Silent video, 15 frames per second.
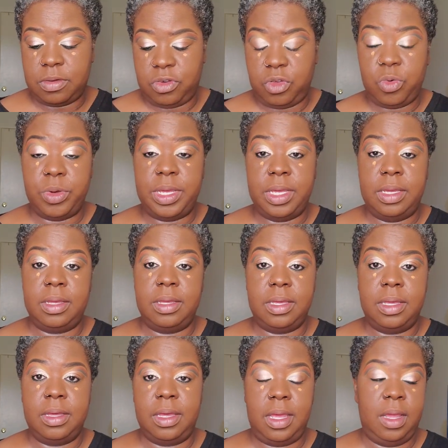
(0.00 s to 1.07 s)
doing
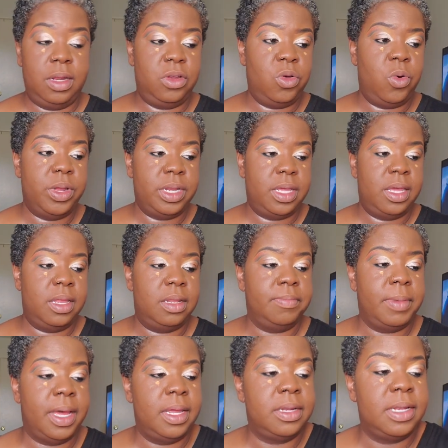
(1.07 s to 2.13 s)
and going to get
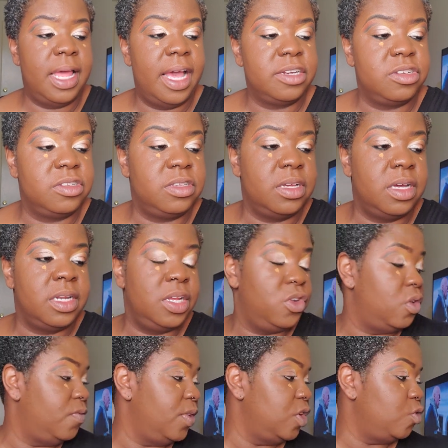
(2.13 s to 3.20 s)
my lashes done
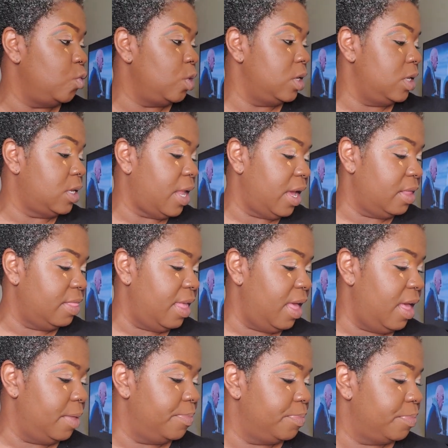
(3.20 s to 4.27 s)
individually like
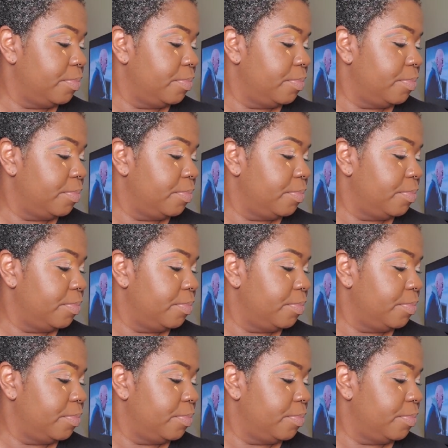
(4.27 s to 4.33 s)
that